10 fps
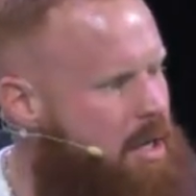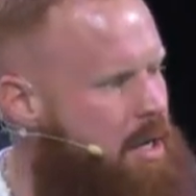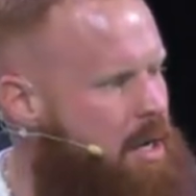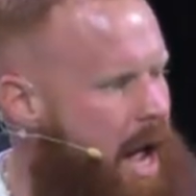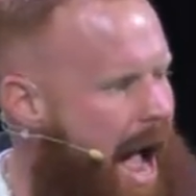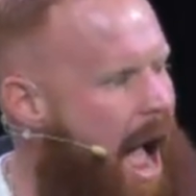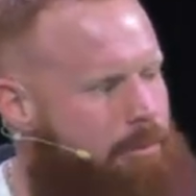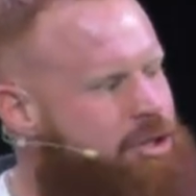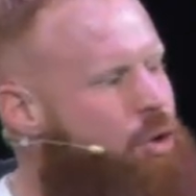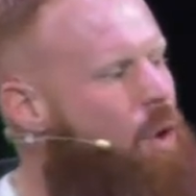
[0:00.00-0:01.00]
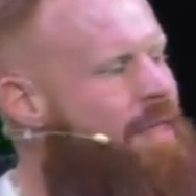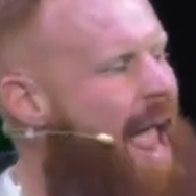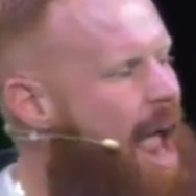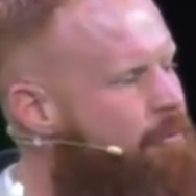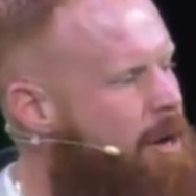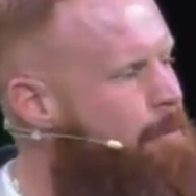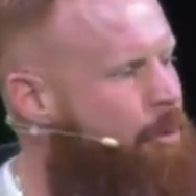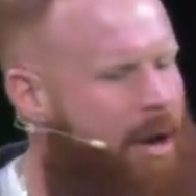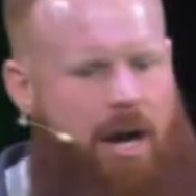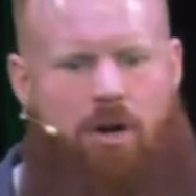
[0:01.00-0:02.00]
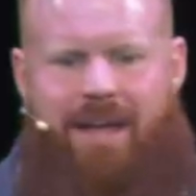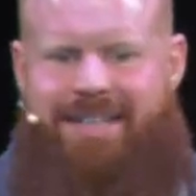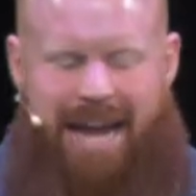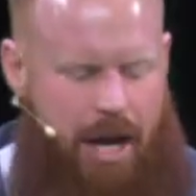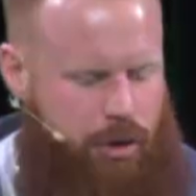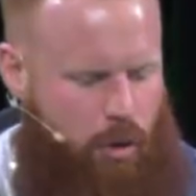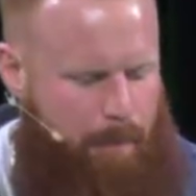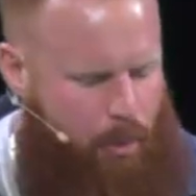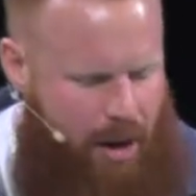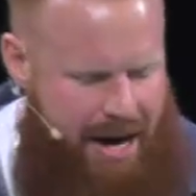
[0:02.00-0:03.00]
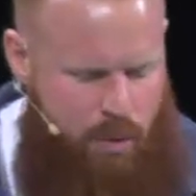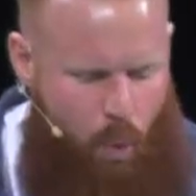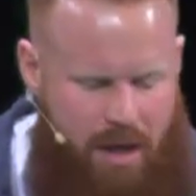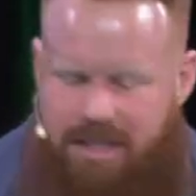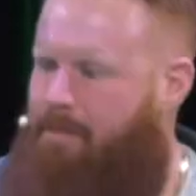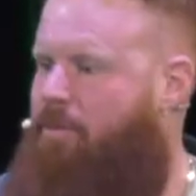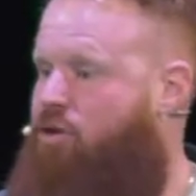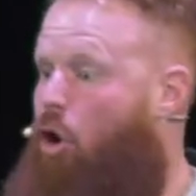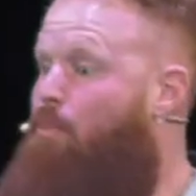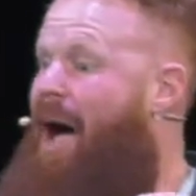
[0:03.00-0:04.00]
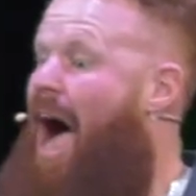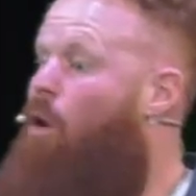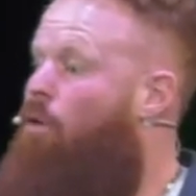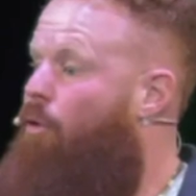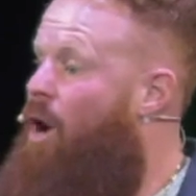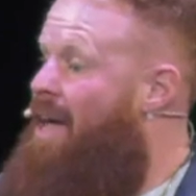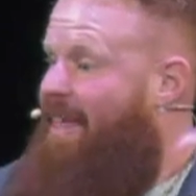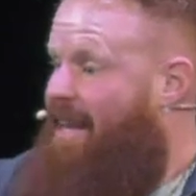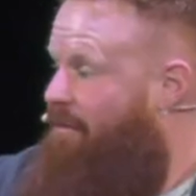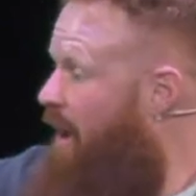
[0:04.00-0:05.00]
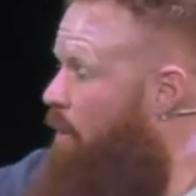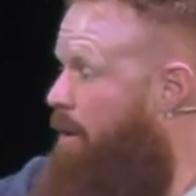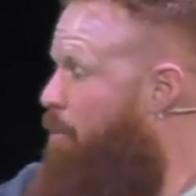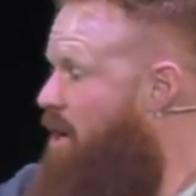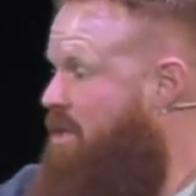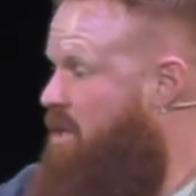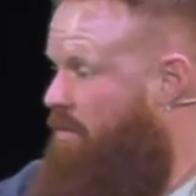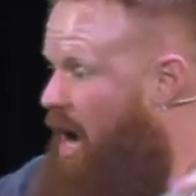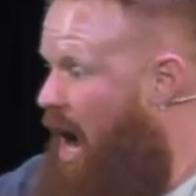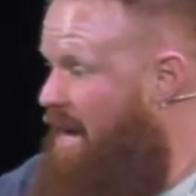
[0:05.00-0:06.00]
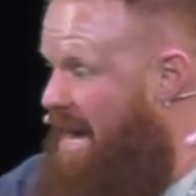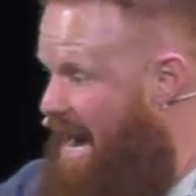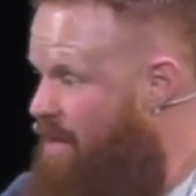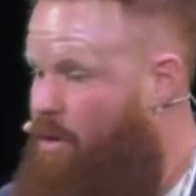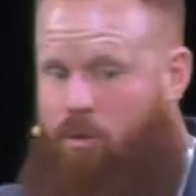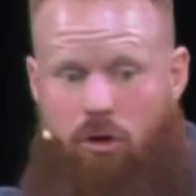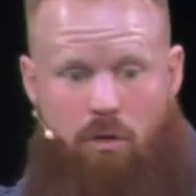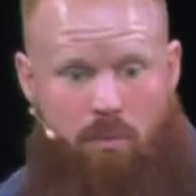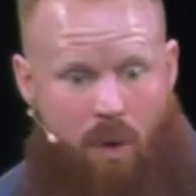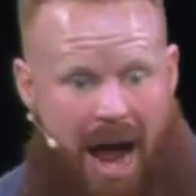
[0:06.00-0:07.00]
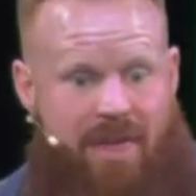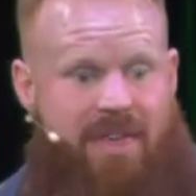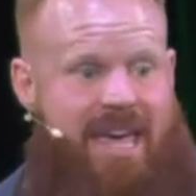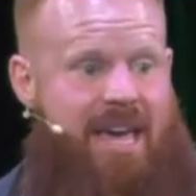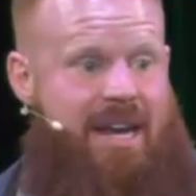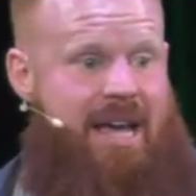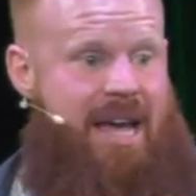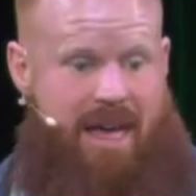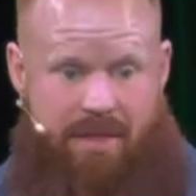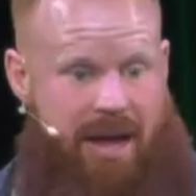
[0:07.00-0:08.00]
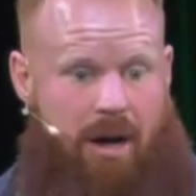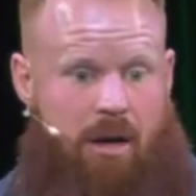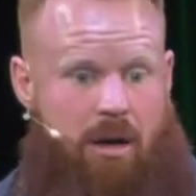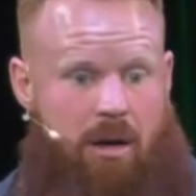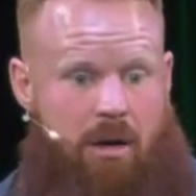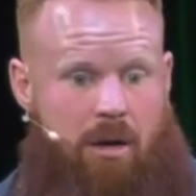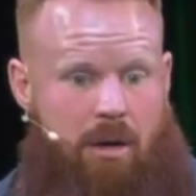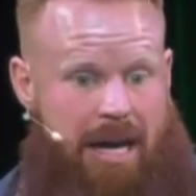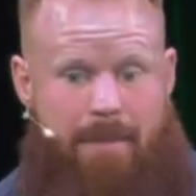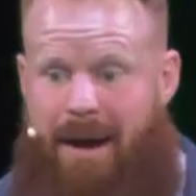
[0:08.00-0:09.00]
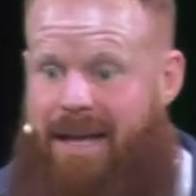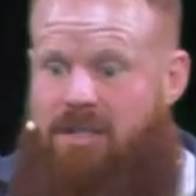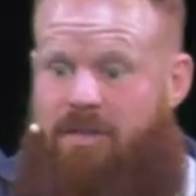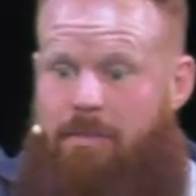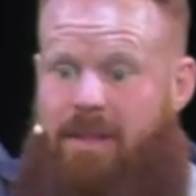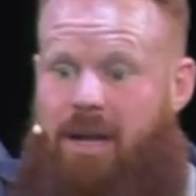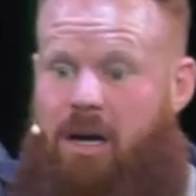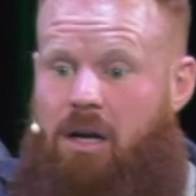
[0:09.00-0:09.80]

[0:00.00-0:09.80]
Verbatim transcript: I'm sure that every prayer that Daniel prayed wasn't so powerful that he felt the presence of God in the room right then and there. Anybody else ever been there?